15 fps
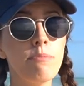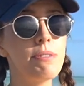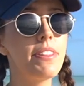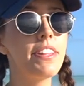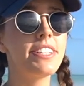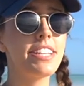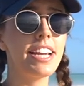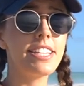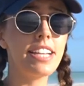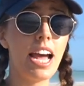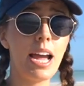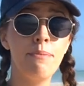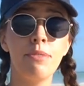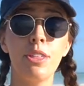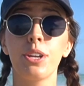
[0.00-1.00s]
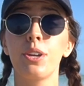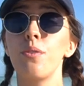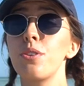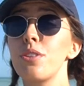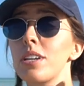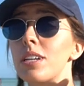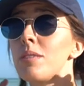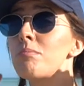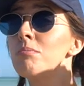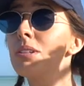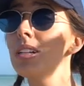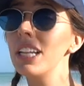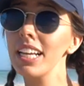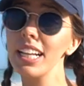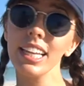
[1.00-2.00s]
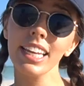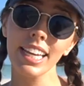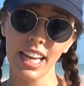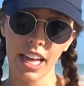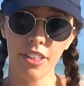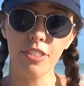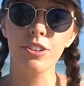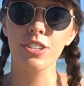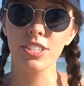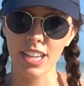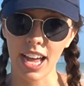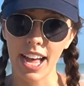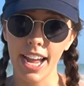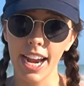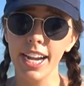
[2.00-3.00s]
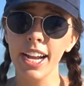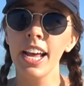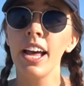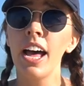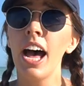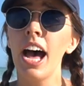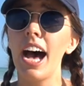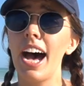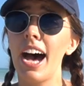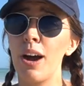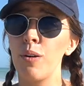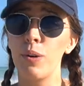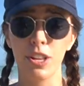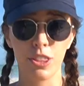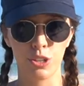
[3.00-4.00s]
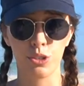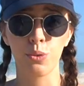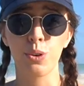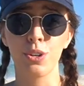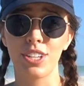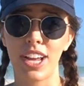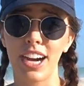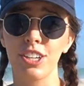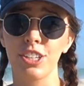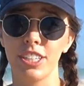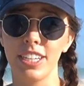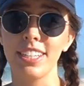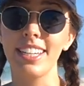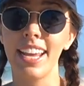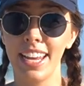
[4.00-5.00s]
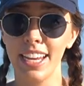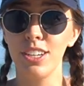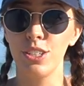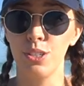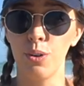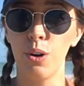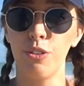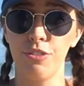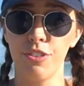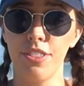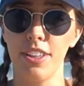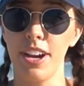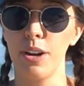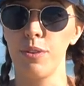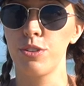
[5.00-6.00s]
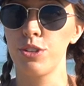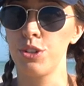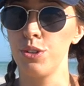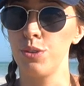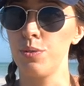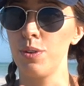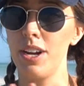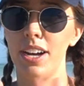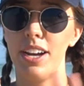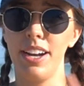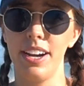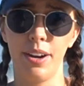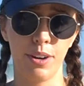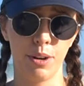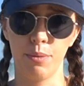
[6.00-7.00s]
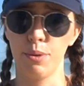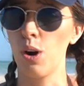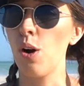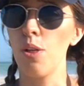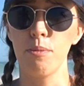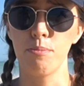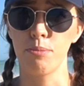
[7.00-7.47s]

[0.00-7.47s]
but in the daytime they go to the completely other side. Uh, one of the tours actually takes you over there to an uh, area where all the